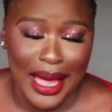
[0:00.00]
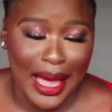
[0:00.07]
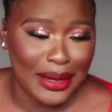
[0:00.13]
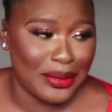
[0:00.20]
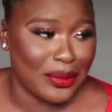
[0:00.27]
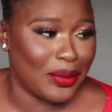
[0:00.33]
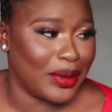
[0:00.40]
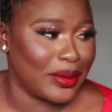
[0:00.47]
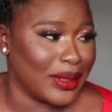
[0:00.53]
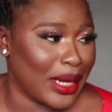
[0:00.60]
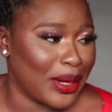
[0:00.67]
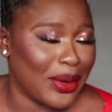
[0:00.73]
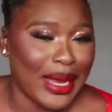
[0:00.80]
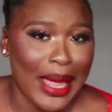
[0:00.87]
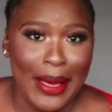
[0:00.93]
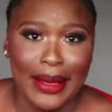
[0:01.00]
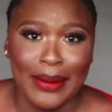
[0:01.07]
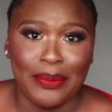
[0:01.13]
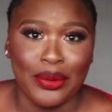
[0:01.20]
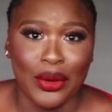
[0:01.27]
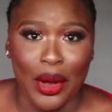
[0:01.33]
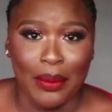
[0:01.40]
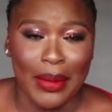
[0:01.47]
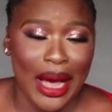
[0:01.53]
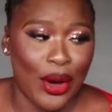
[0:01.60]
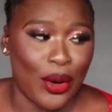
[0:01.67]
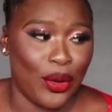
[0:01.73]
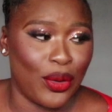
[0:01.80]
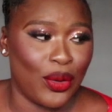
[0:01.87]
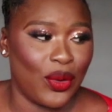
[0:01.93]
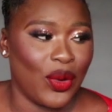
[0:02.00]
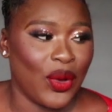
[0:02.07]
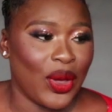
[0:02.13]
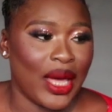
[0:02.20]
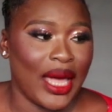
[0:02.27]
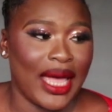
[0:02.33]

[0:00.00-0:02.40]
what would I call it, like a plumber or